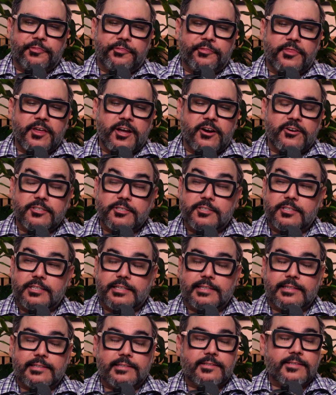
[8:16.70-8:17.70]
There's
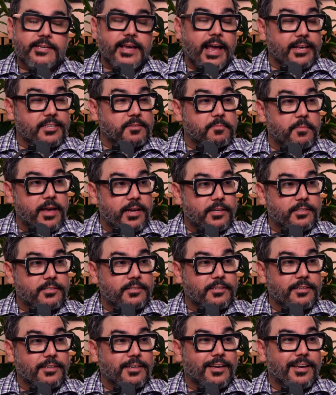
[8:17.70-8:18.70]

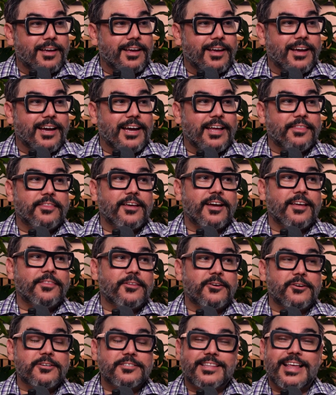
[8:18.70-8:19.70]
Tex-Mex, and then
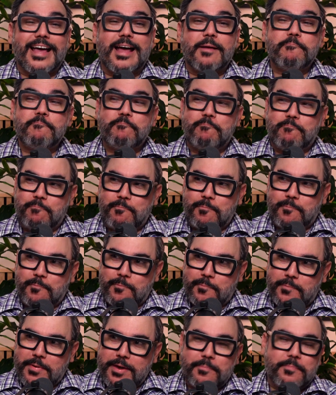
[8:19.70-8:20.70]
there's that
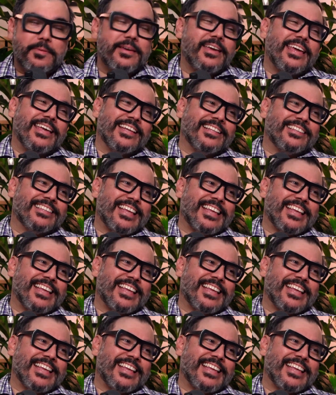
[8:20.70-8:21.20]
beep in